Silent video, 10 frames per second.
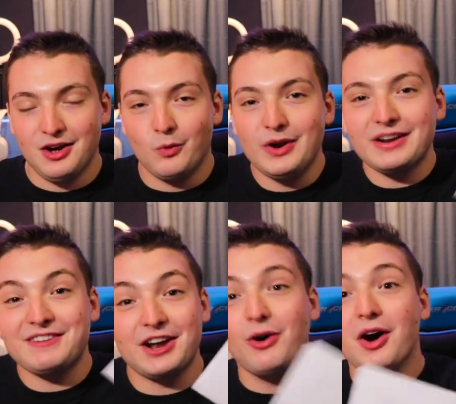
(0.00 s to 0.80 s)
We don't
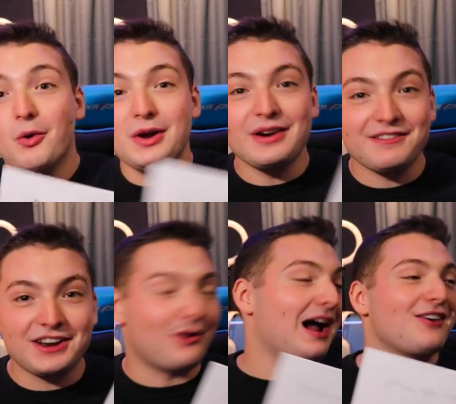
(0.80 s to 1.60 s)
even know we don't even
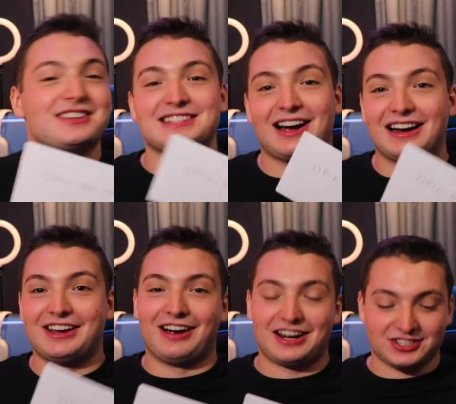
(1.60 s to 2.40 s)
know how this got
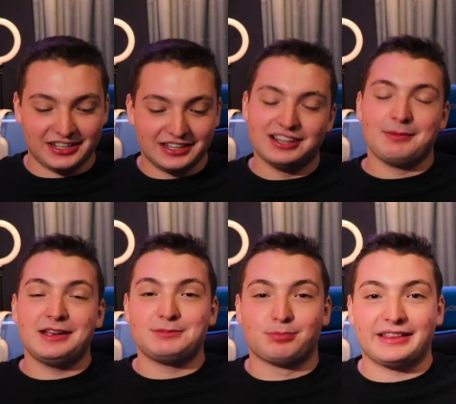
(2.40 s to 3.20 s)
here actually. Let
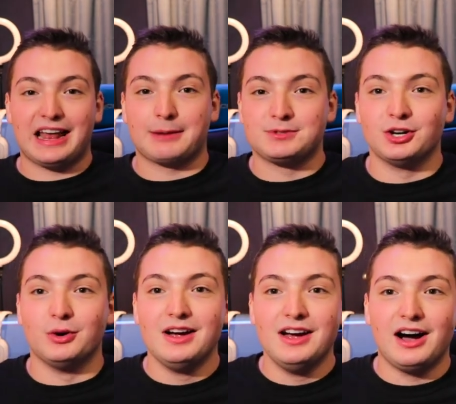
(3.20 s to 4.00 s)
me bring that up too.